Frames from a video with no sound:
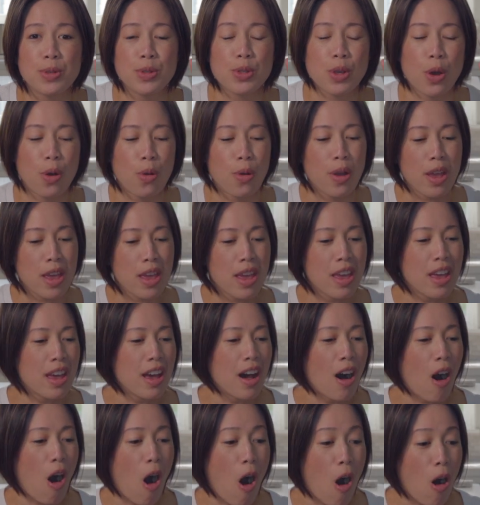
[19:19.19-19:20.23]
So
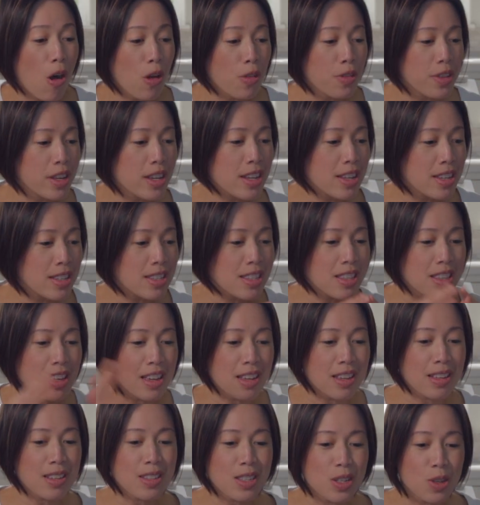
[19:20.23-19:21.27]
all these
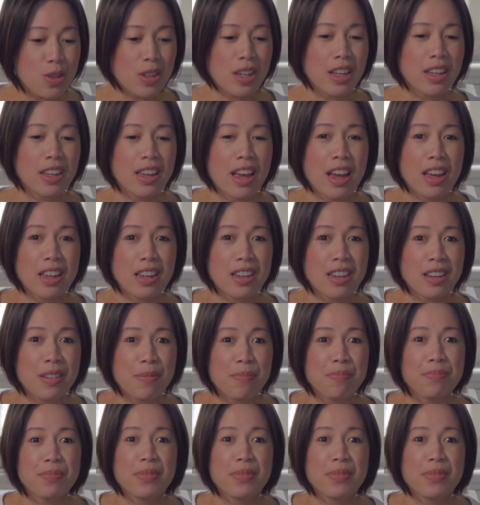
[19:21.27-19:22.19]
things you can get